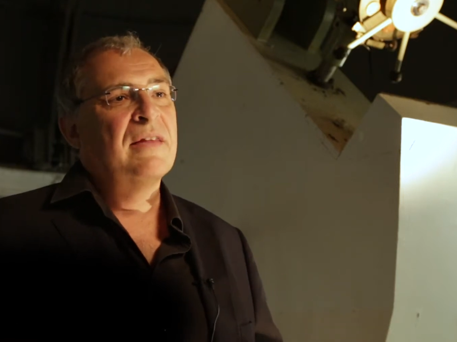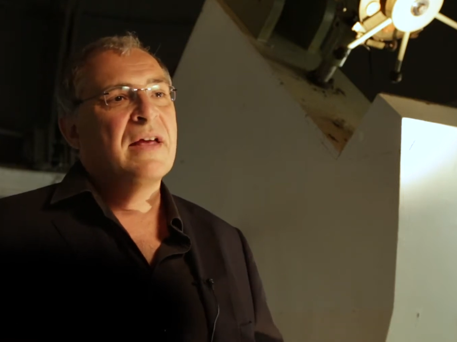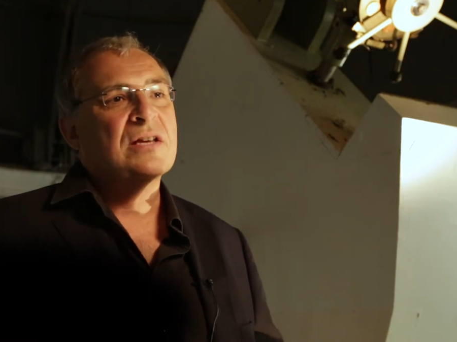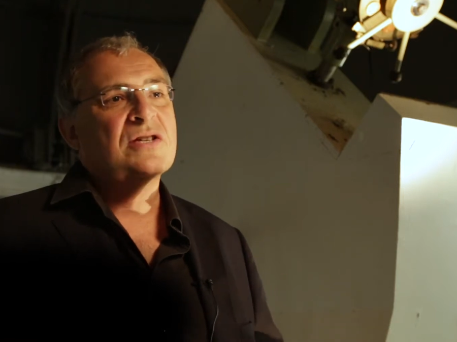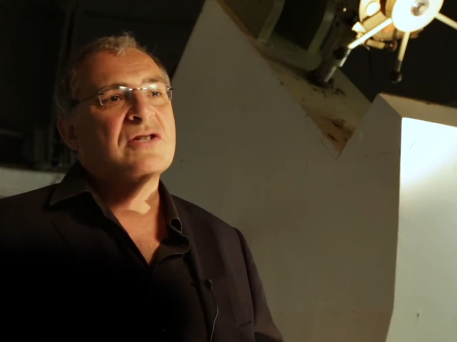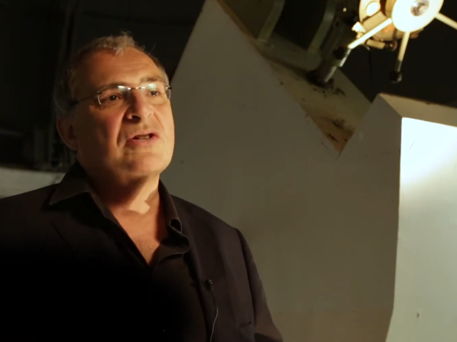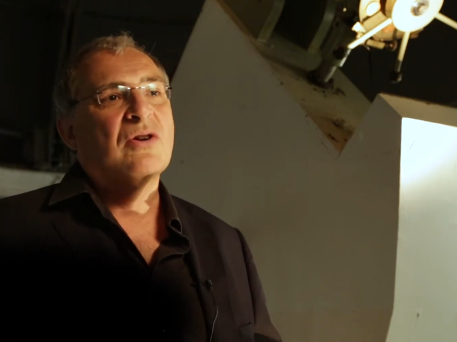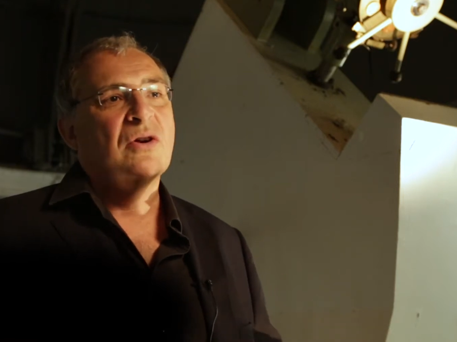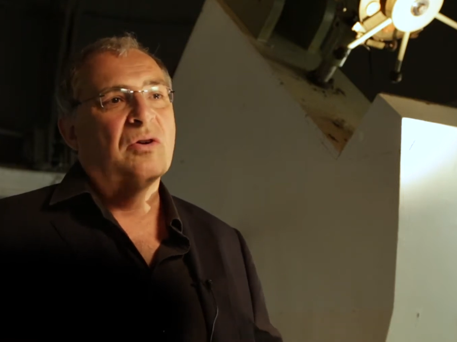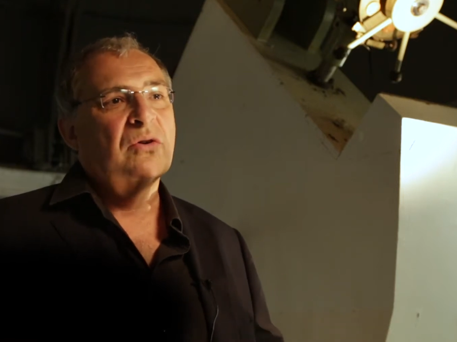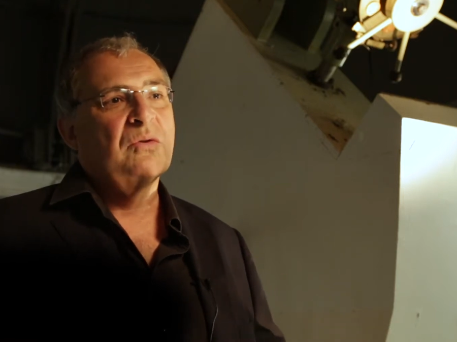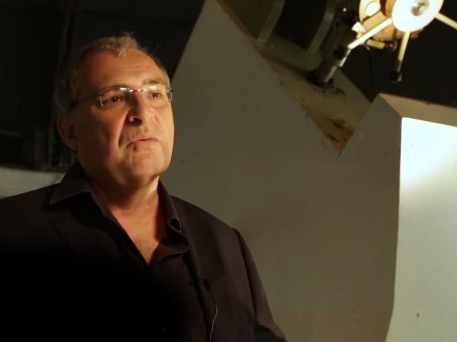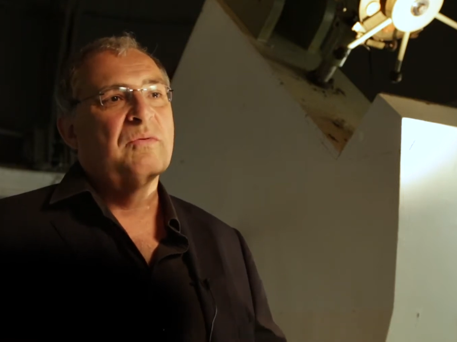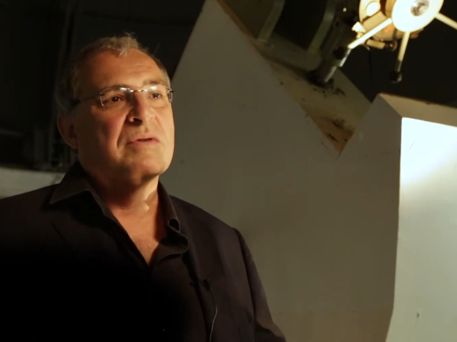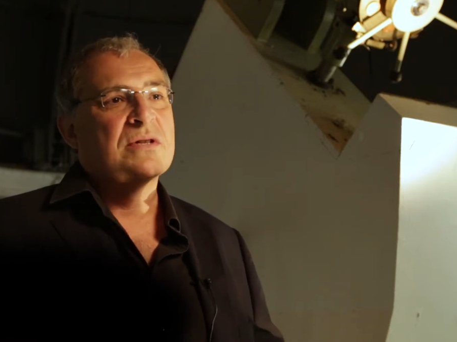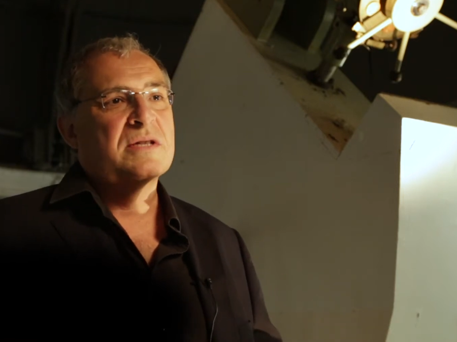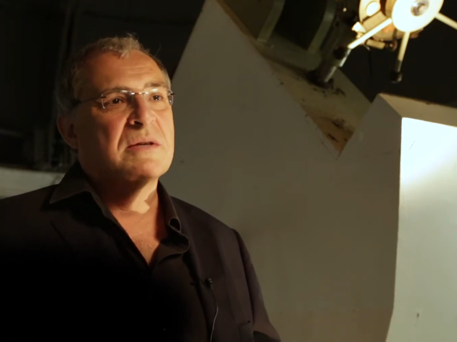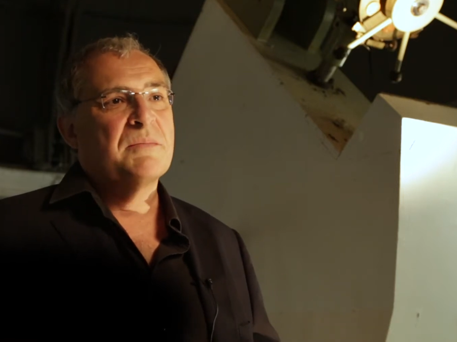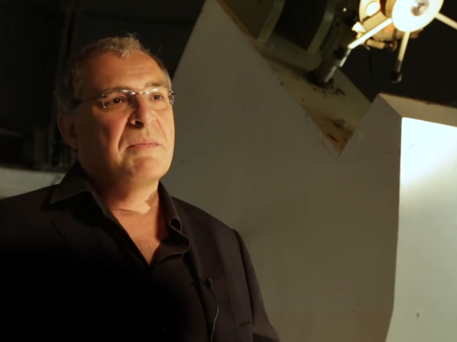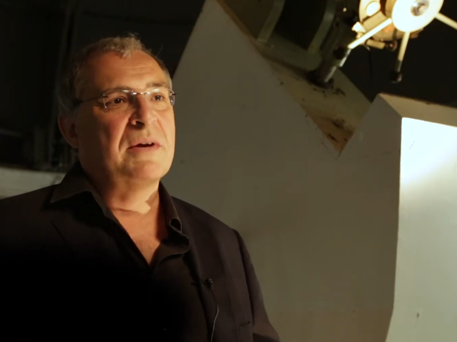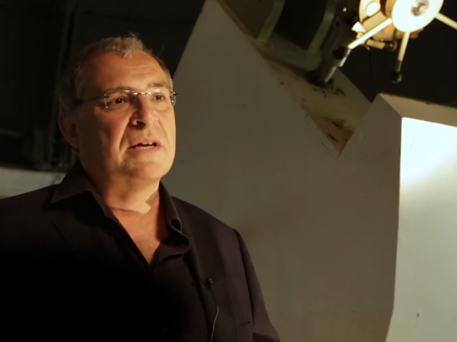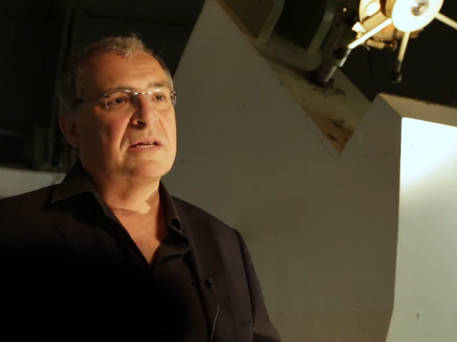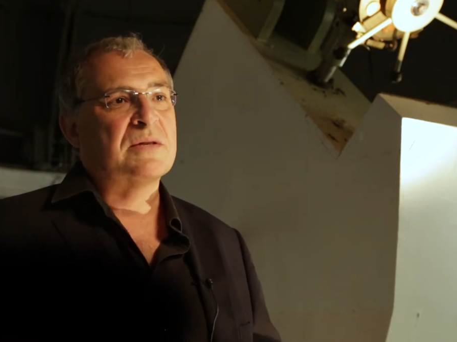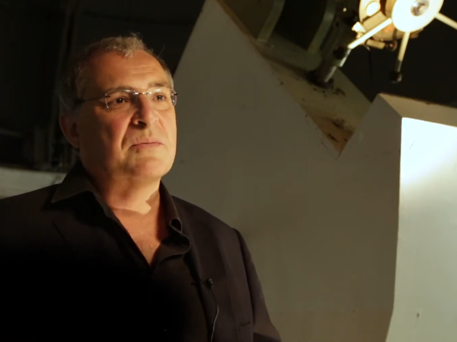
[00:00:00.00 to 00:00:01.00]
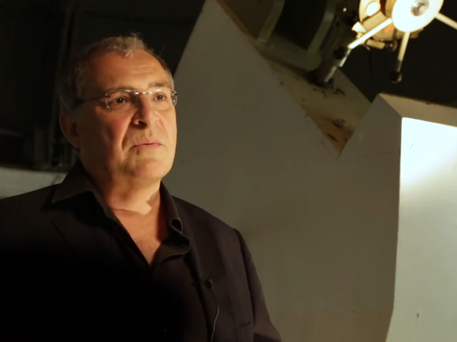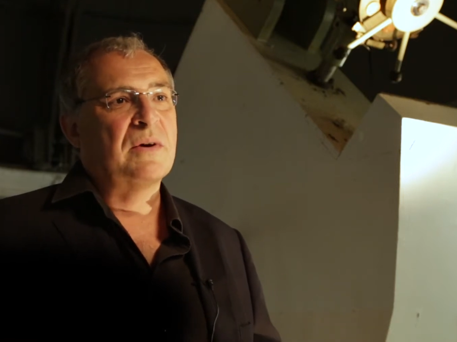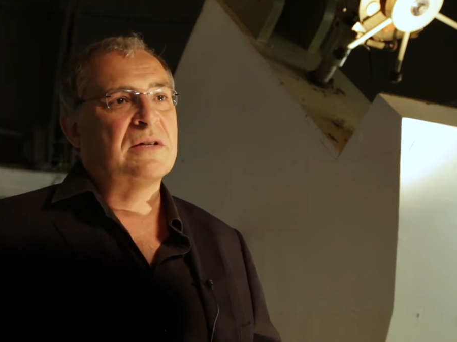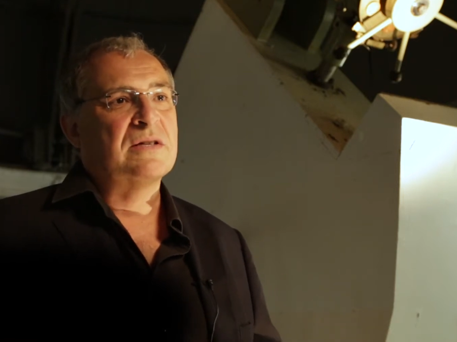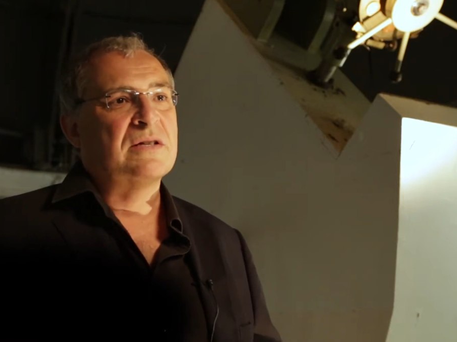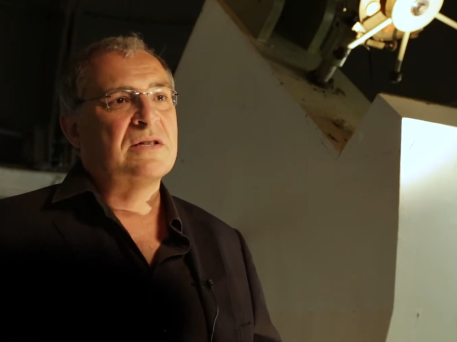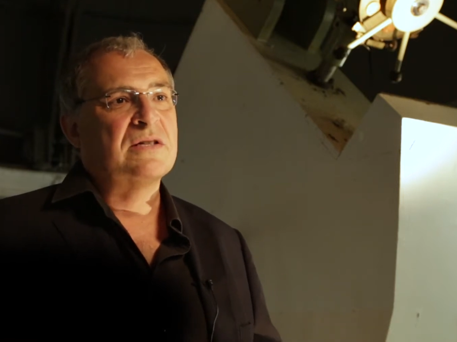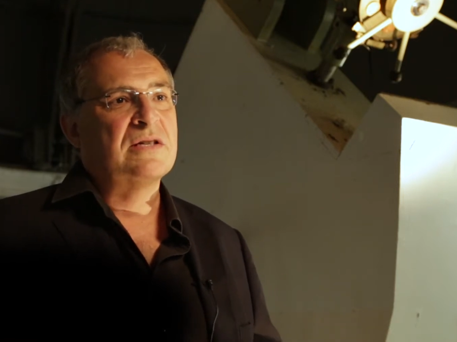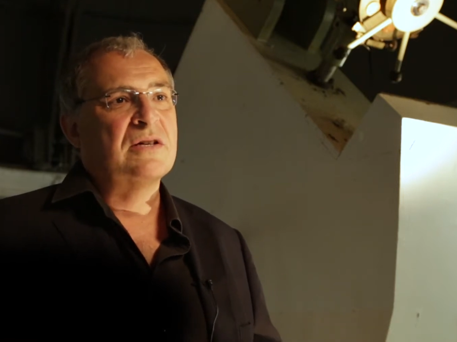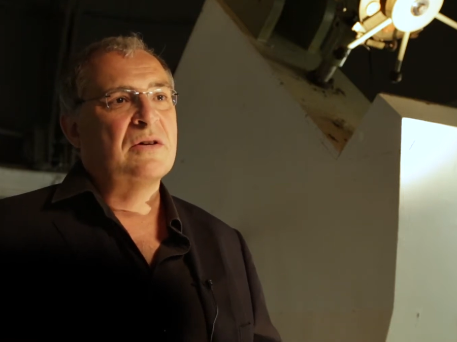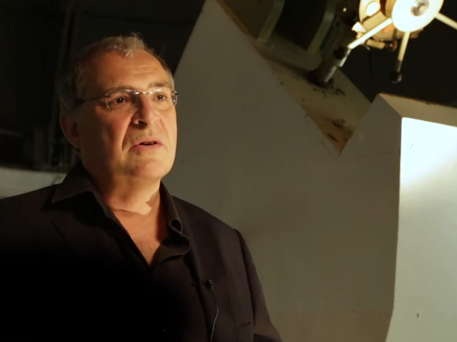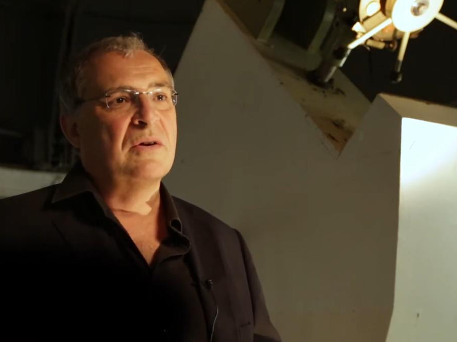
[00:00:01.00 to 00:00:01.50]
that's not always the best way
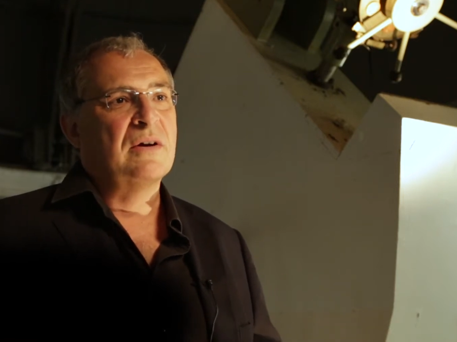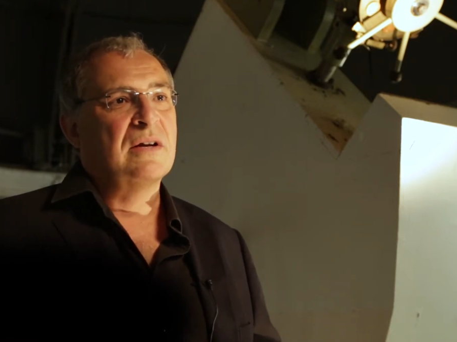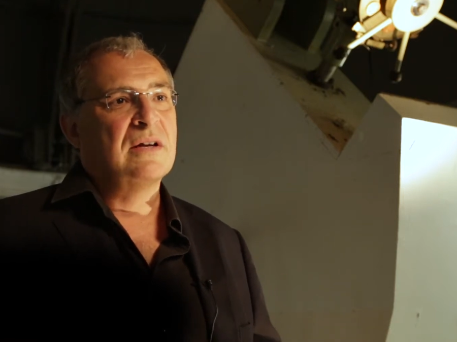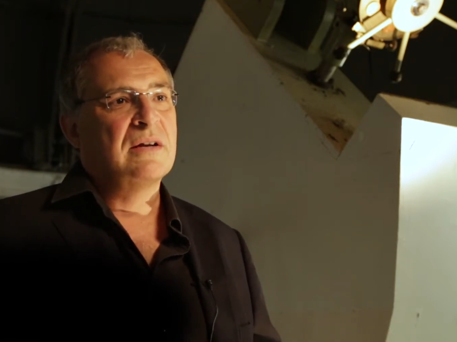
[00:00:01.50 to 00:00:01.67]
to do